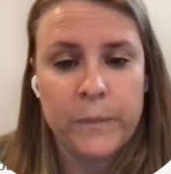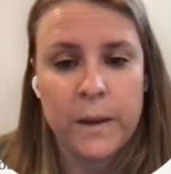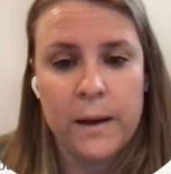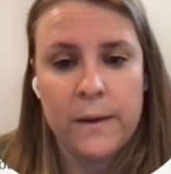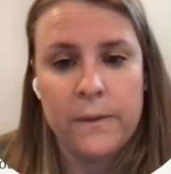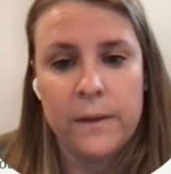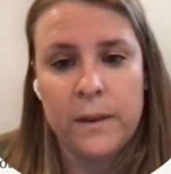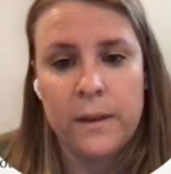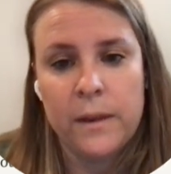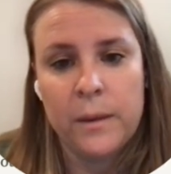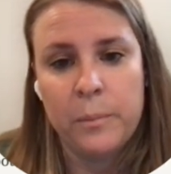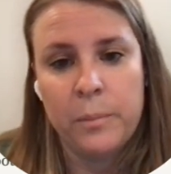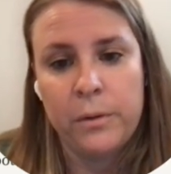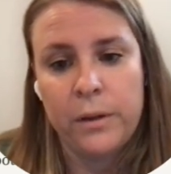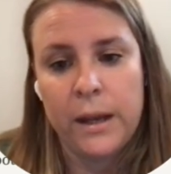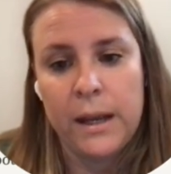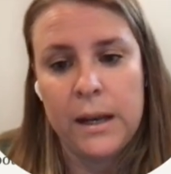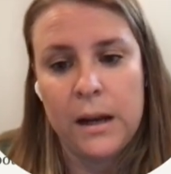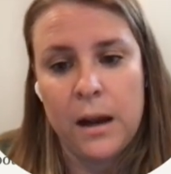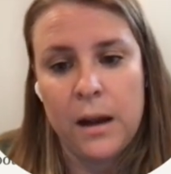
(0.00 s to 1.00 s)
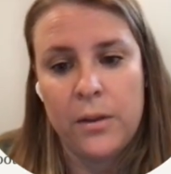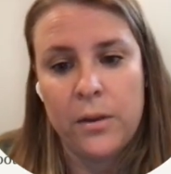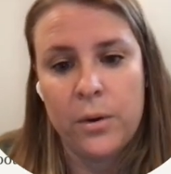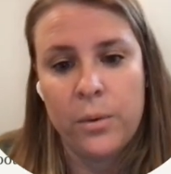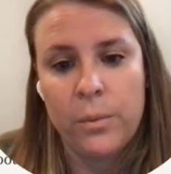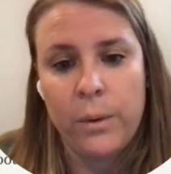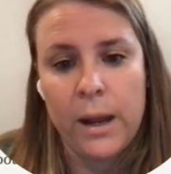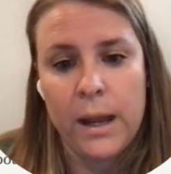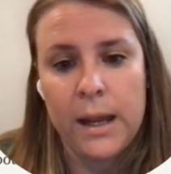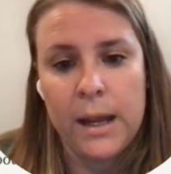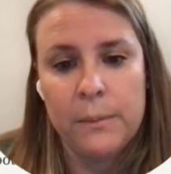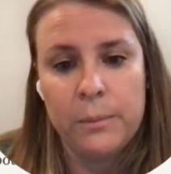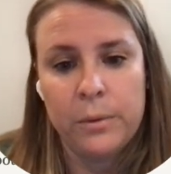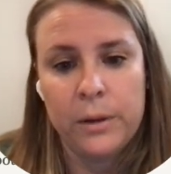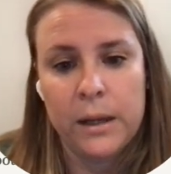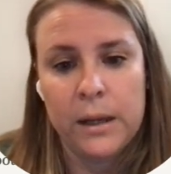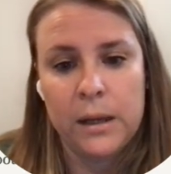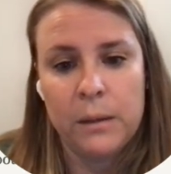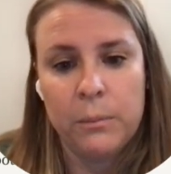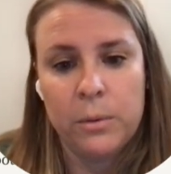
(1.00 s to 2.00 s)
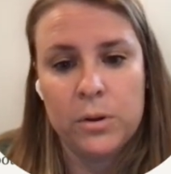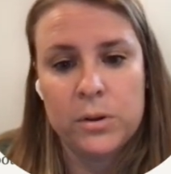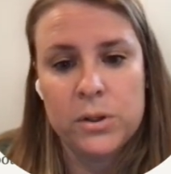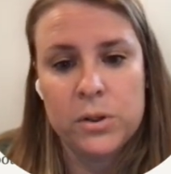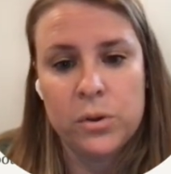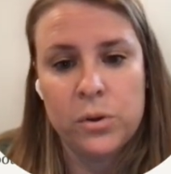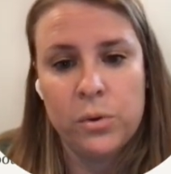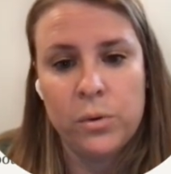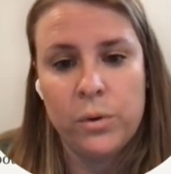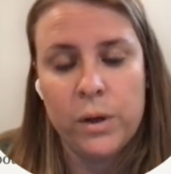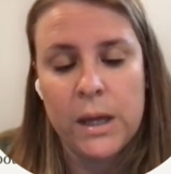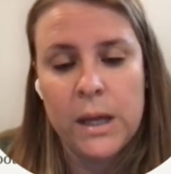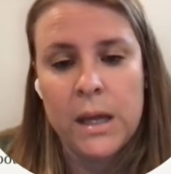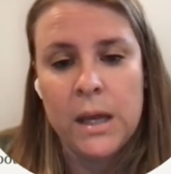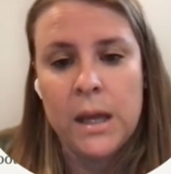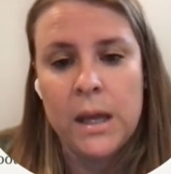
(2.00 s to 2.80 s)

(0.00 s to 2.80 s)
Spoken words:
And then the plate on the right, plate number two,